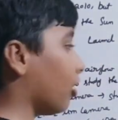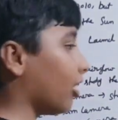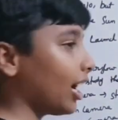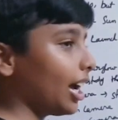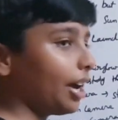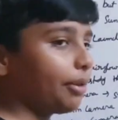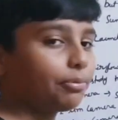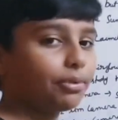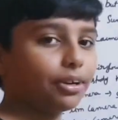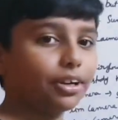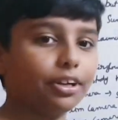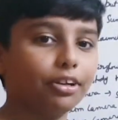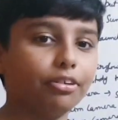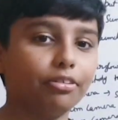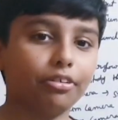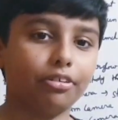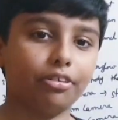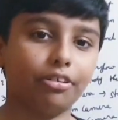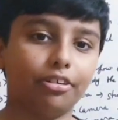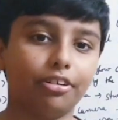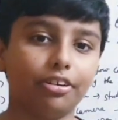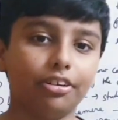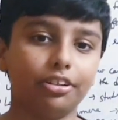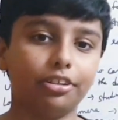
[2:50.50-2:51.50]
camera,
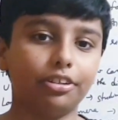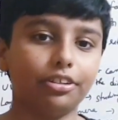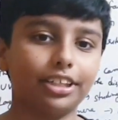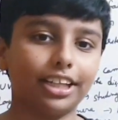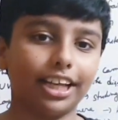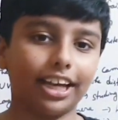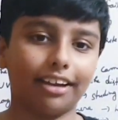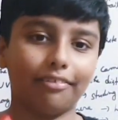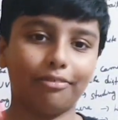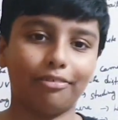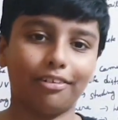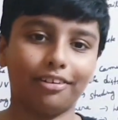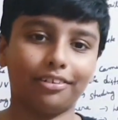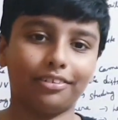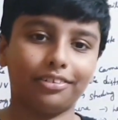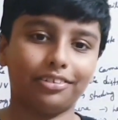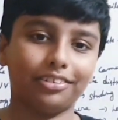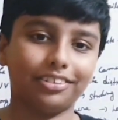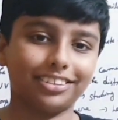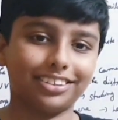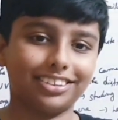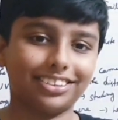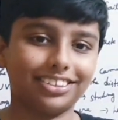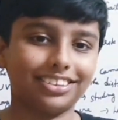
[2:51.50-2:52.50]
to take
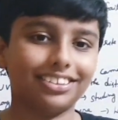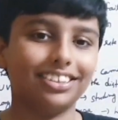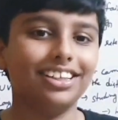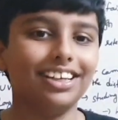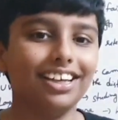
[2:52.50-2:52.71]
photos.